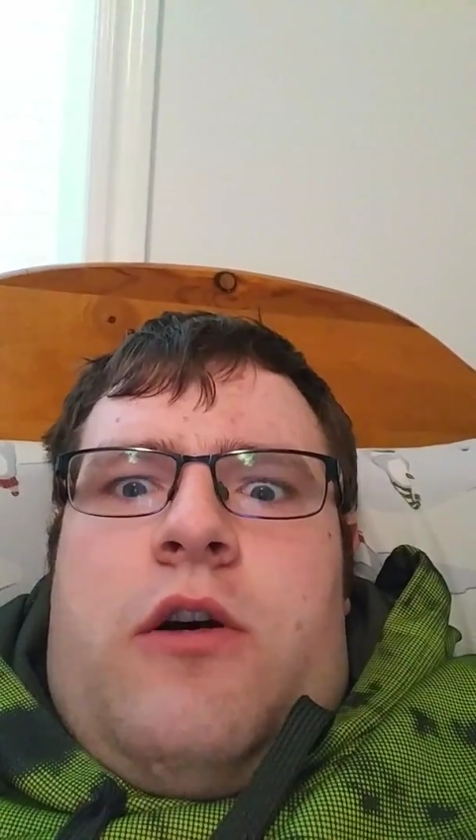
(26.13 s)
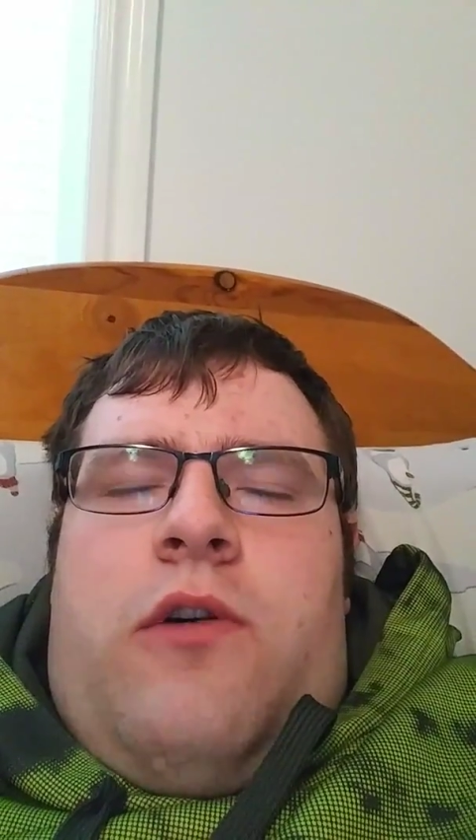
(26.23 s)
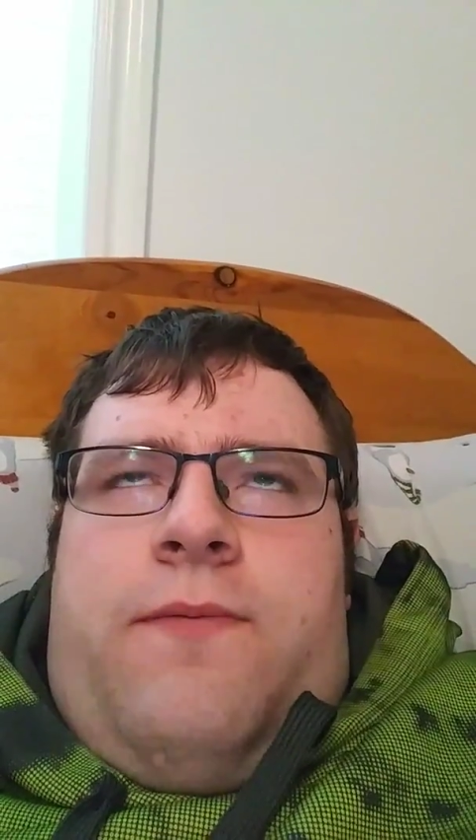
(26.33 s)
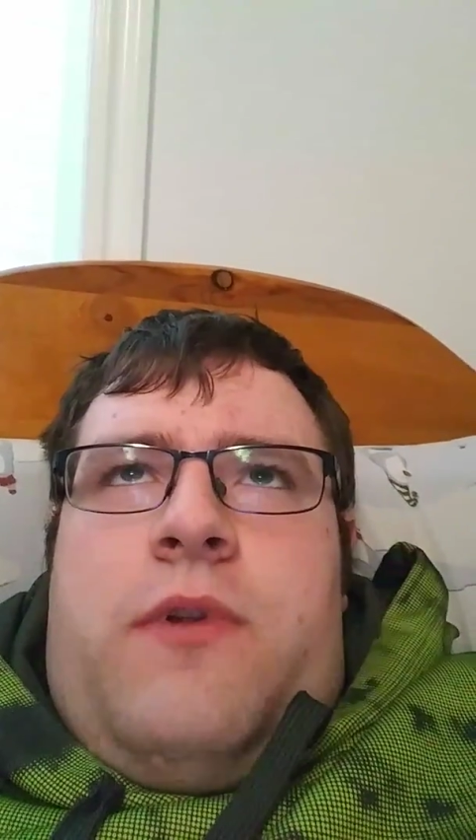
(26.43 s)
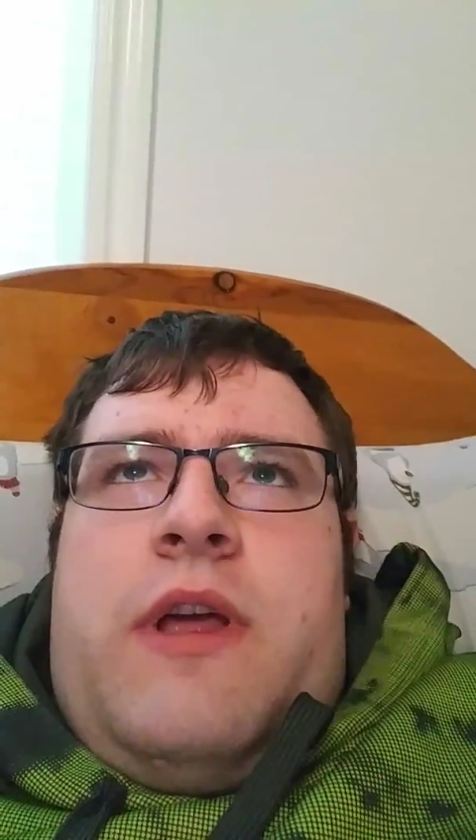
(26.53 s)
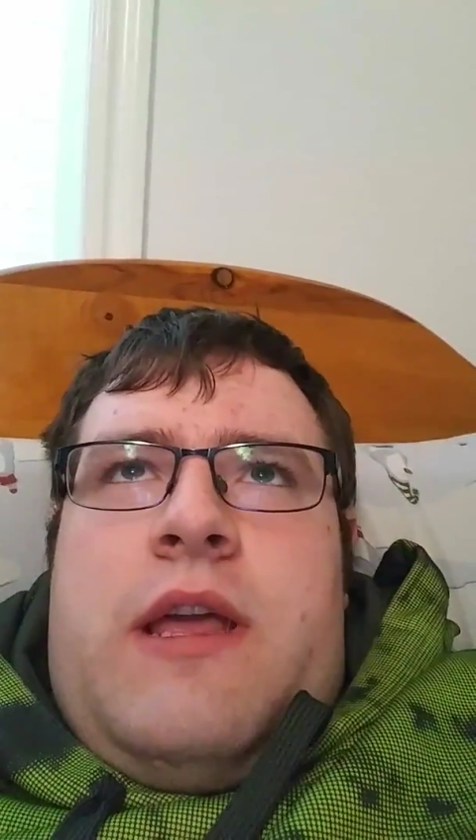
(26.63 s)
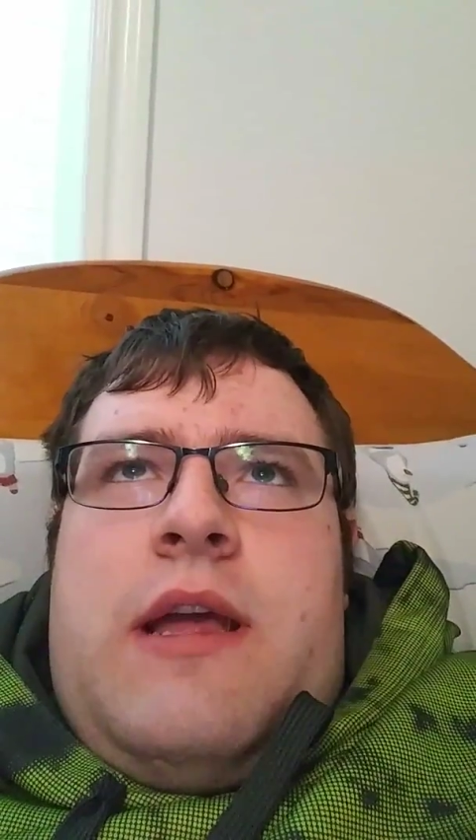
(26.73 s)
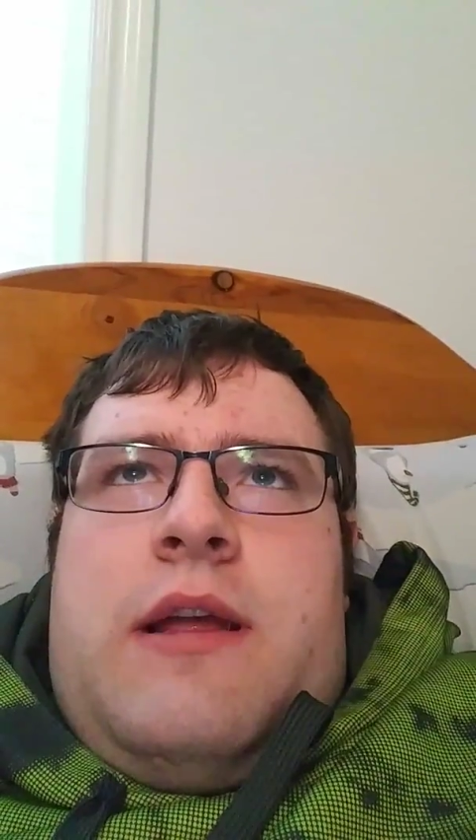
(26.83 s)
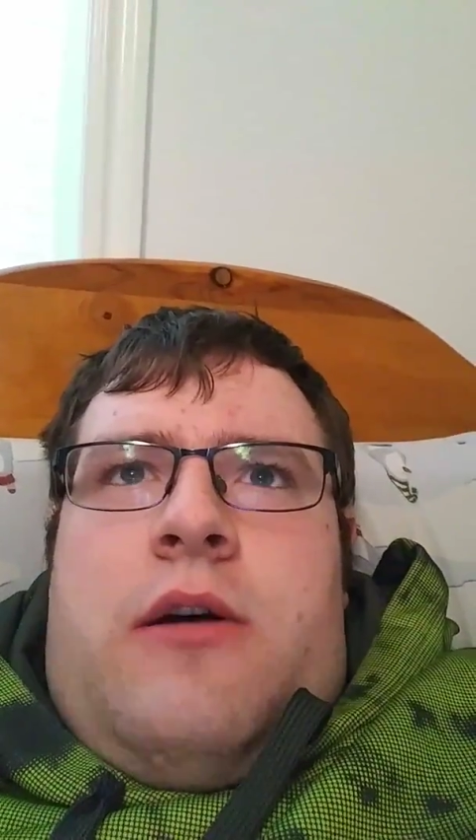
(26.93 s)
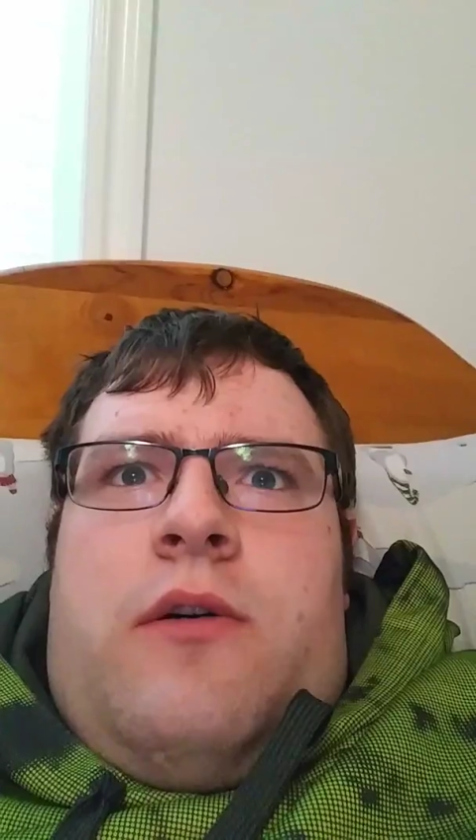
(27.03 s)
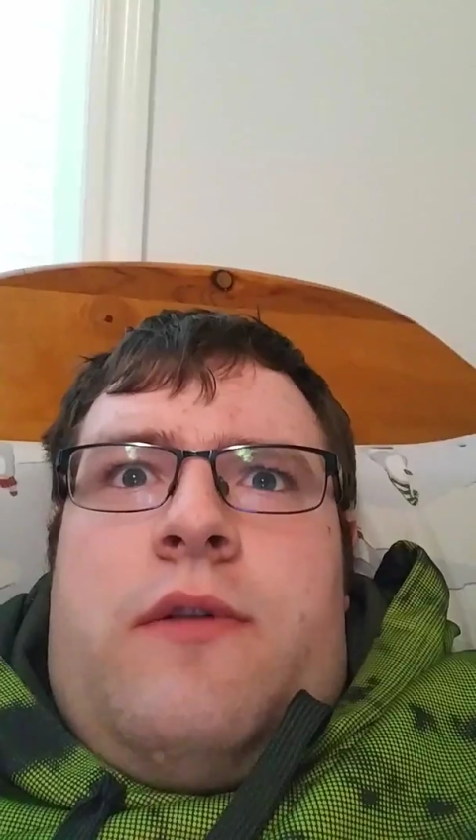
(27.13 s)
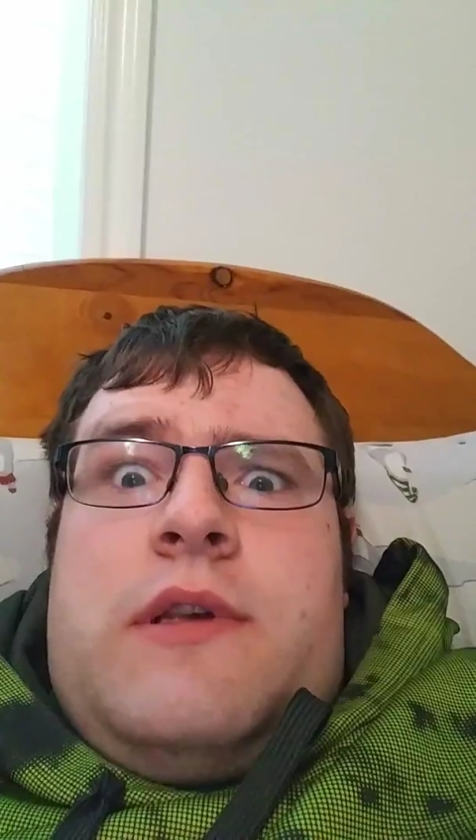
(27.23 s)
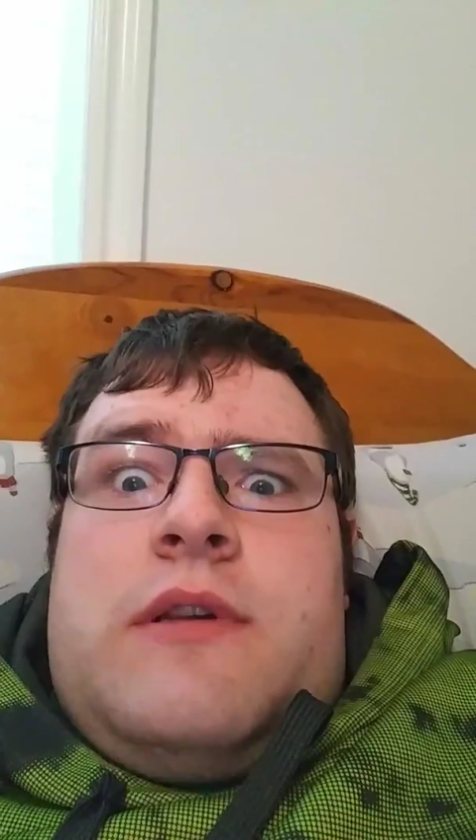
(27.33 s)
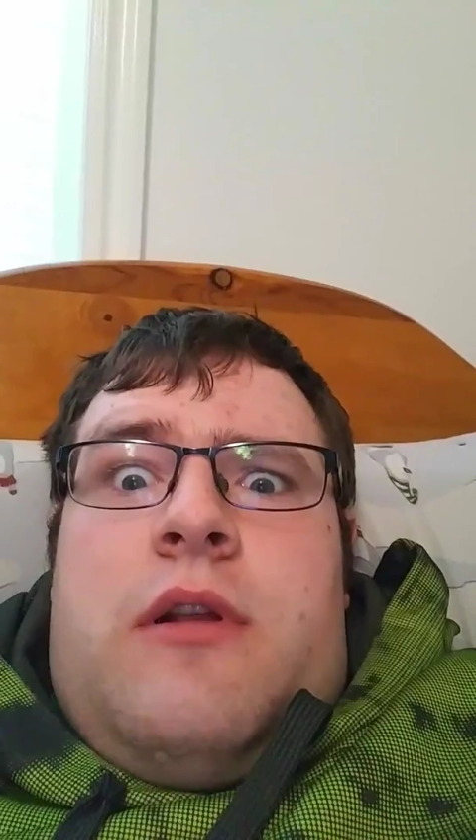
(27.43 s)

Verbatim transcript: hopefully get all this